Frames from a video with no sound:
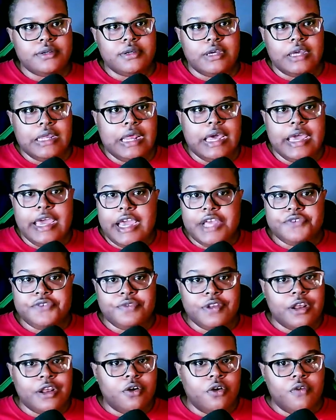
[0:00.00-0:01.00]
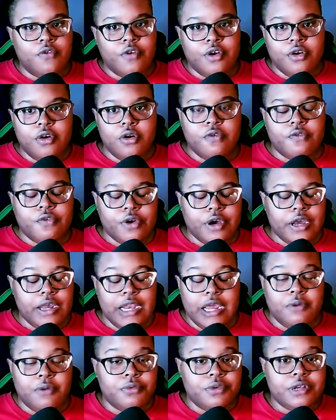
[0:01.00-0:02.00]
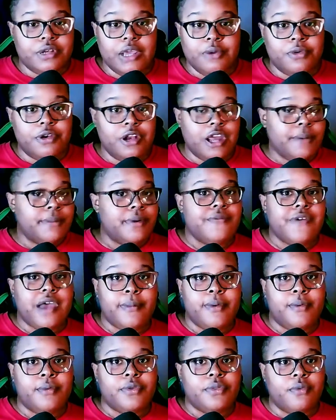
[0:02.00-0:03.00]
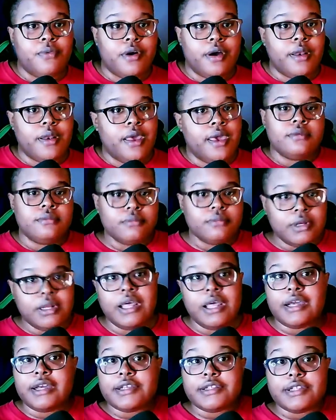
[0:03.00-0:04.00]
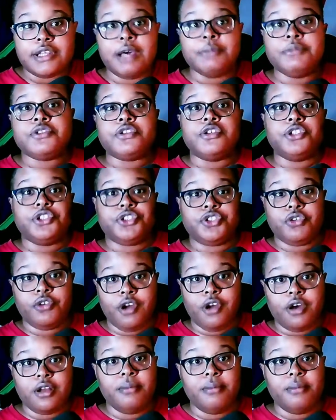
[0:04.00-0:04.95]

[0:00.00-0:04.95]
And I asked for that over and over, and they would not provide me with one. But like I said, I'm just gonna show y'all the